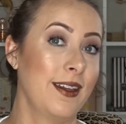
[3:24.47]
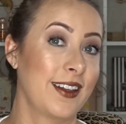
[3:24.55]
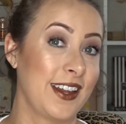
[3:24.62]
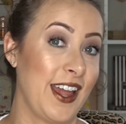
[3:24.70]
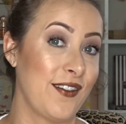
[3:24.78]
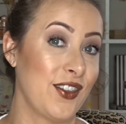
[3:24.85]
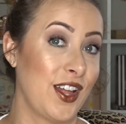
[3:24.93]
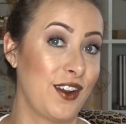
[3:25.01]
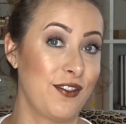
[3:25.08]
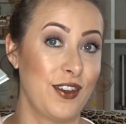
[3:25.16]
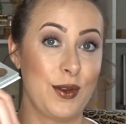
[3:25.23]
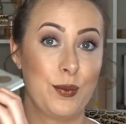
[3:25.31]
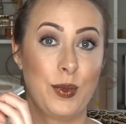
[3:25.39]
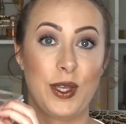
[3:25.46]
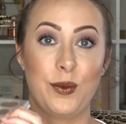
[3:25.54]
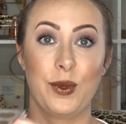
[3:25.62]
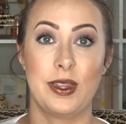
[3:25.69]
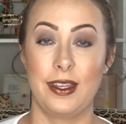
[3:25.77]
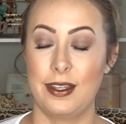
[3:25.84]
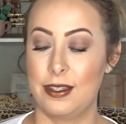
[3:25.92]
gonna have a lot of fun playing
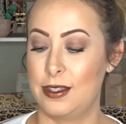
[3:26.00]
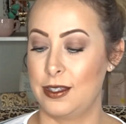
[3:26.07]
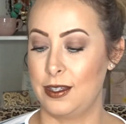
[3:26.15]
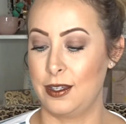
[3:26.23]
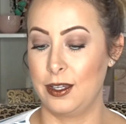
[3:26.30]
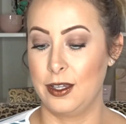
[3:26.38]
with these.